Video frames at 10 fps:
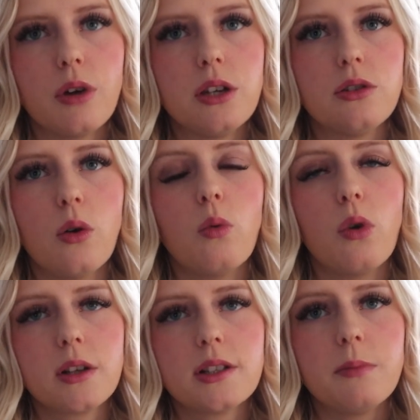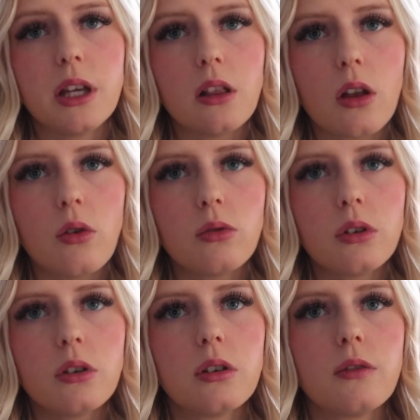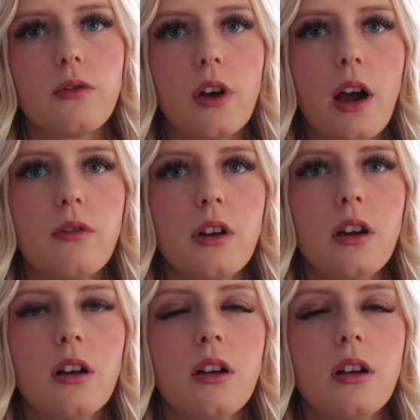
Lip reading: I don't want to be alone forever.